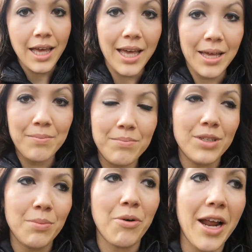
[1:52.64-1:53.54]
um,
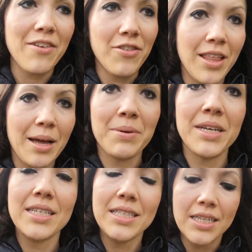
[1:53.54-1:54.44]
to pray for that
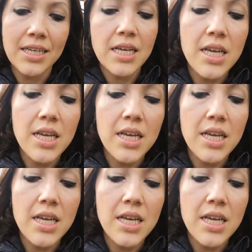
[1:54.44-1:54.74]
person.